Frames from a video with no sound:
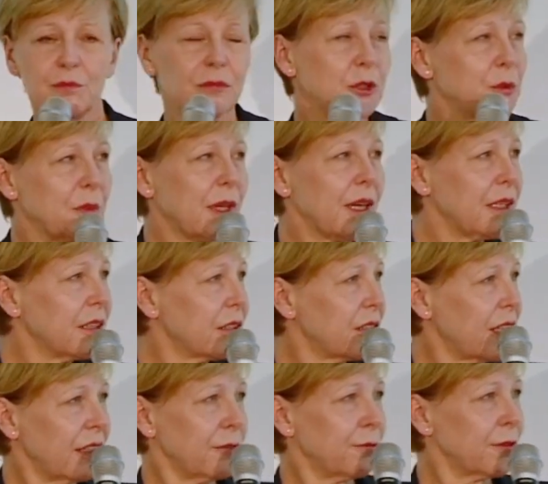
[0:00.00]
you buy the
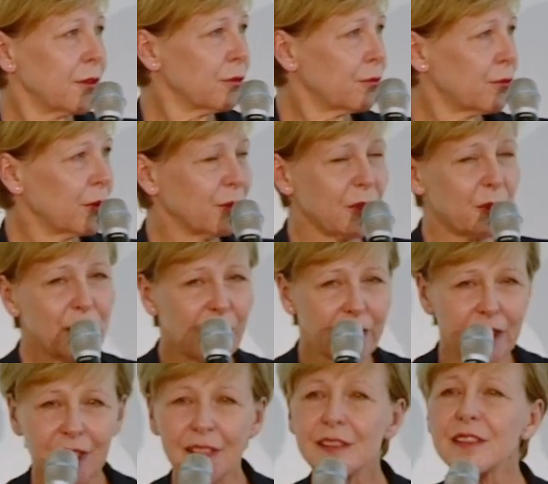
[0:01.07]
telephone from the
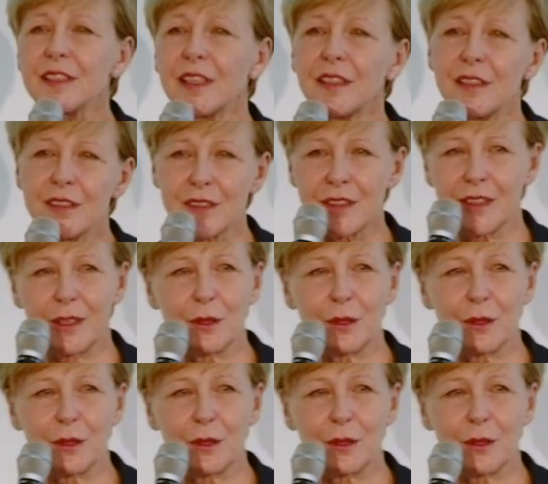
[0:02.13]
market and